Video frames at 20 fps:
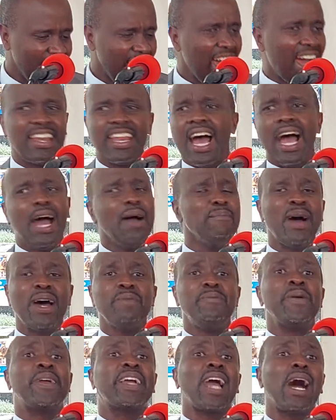And
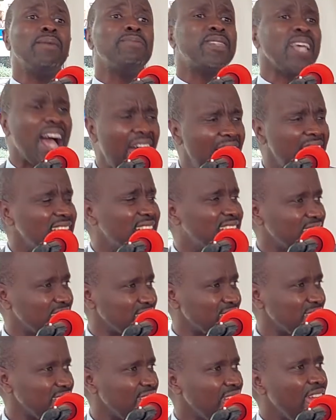Haman becomes
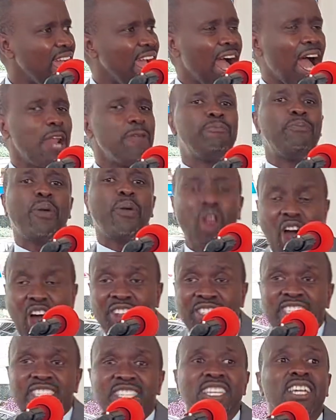angry and
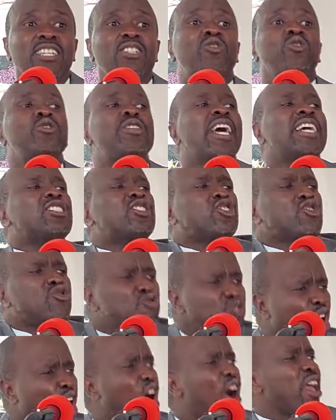plots to
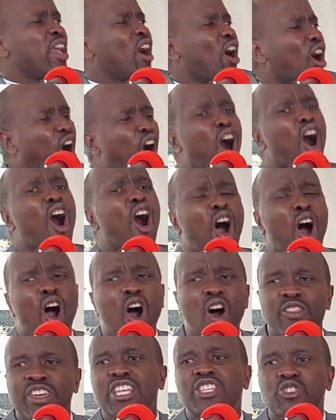destroy
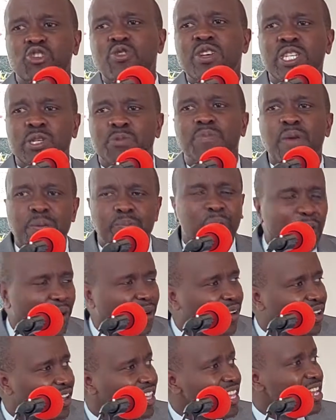all the Jewish
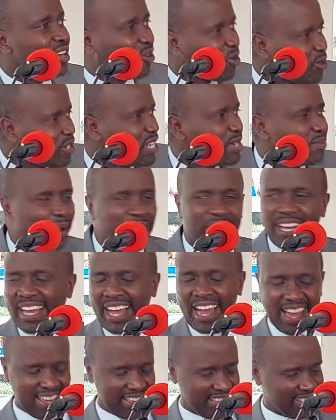people, including
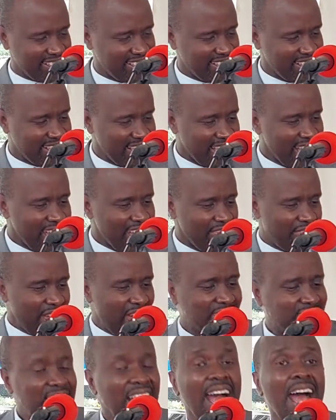Mordecai.
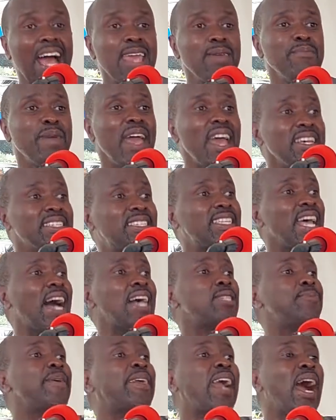That time, Esther
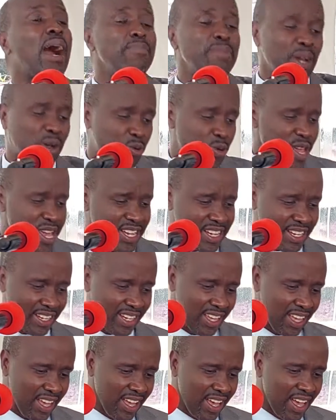has become the
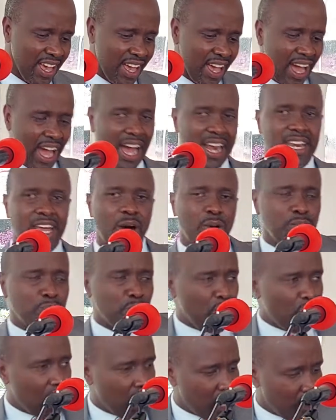queen. And
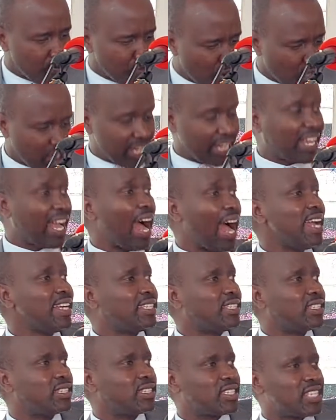
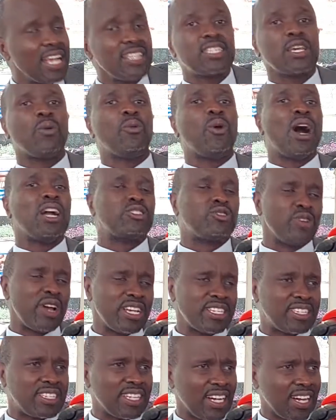Mordecai sends a word to
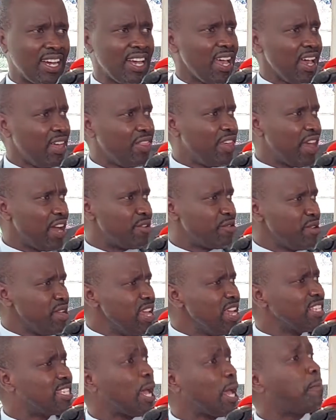Esther, there
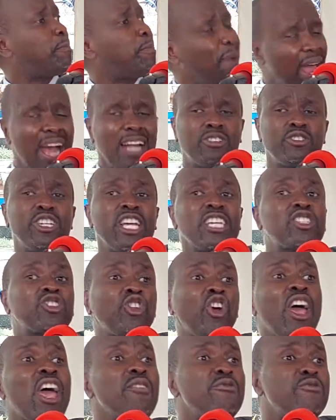is a plan to
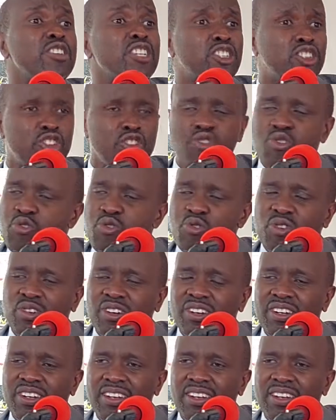destroy every Jew.